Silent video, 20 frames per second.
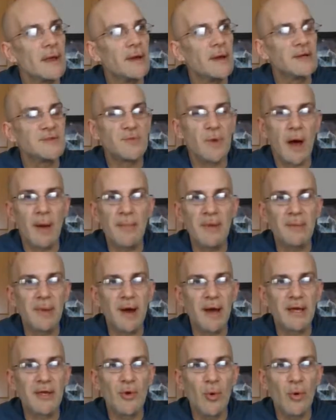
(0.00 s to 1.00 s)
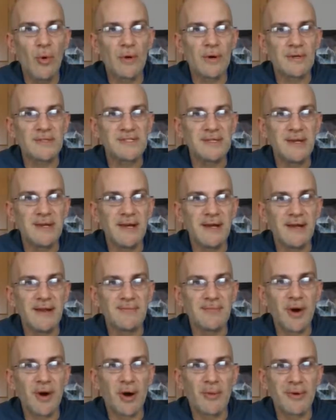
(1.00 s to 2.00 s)
he goes, well, I'm going to buy yours.
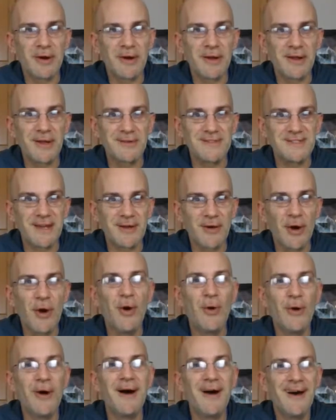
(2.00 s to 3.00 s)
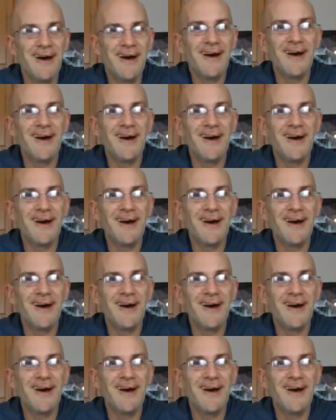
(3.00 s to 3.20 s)
And Paul McCartney gets like, oh,